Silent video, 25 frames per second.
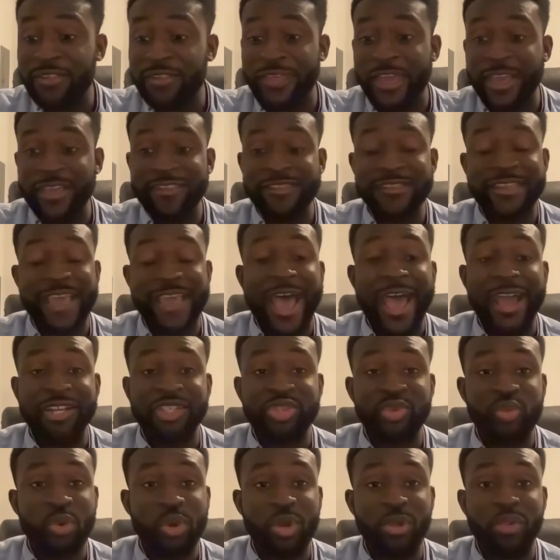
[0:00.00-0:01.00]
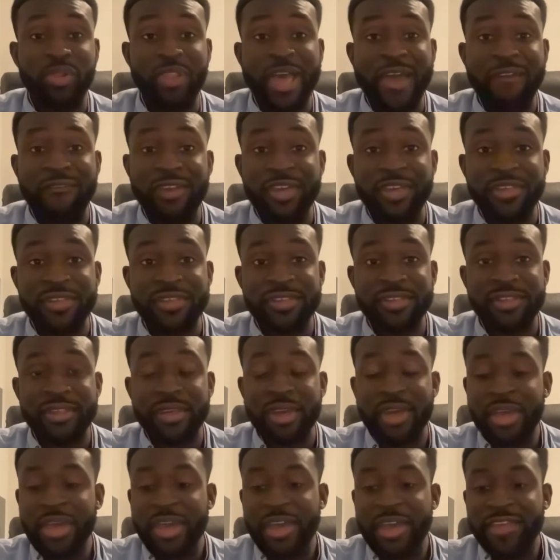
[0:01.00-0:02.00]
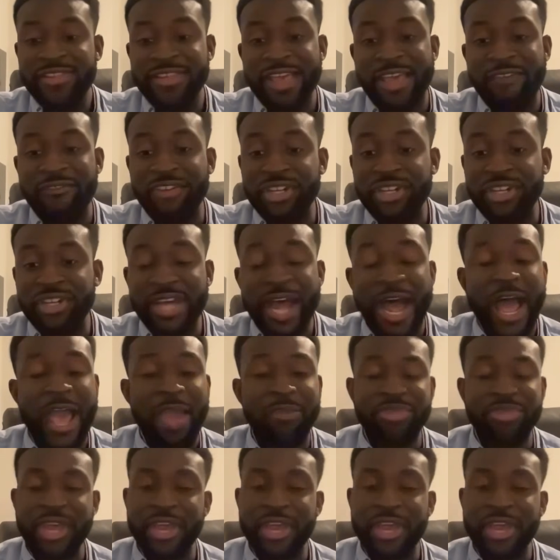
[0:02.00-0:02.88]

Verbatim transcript: They sacked Will Levis seven times.